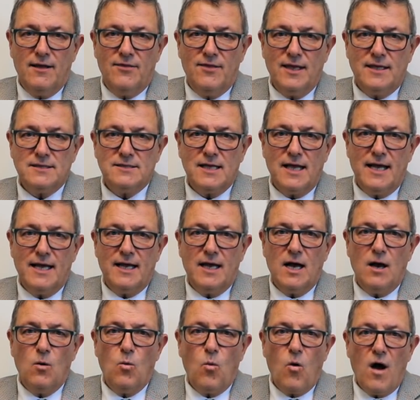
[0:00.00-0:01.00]
things like
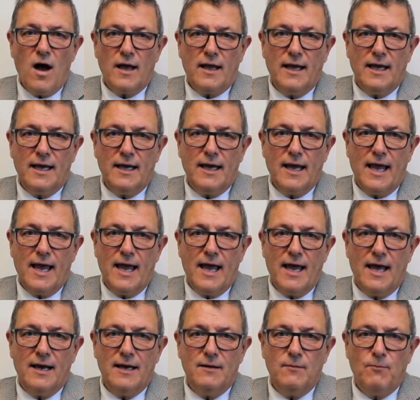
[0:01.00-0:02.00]
walking
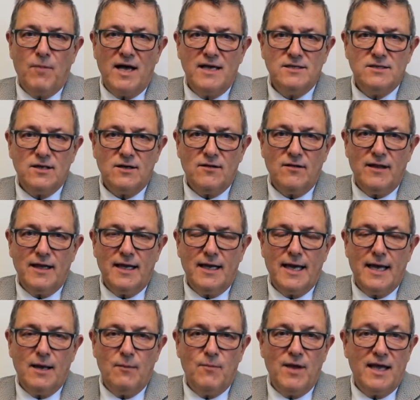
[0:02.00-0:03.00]
and
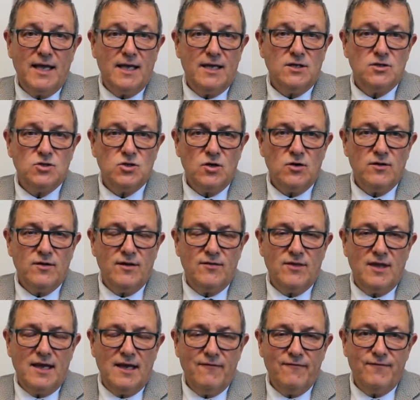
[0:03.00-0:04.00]
bicycling, and making sure
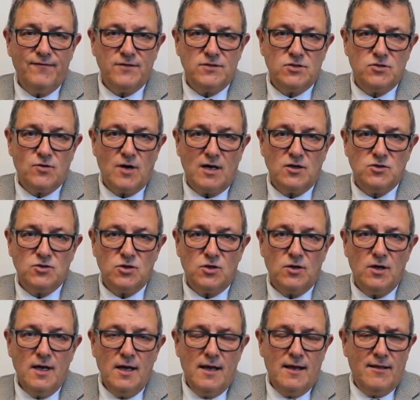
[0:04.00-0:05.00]
that the
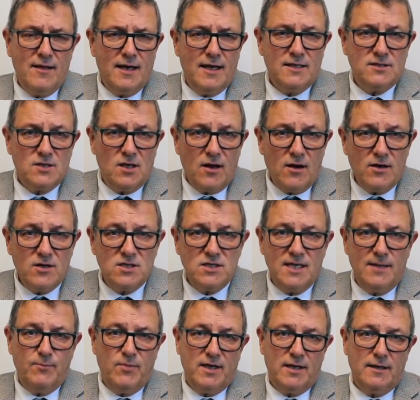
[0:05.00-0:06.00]
infrastructure that has
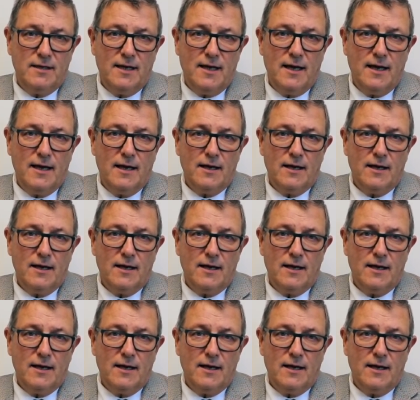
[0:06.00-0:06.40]
largely been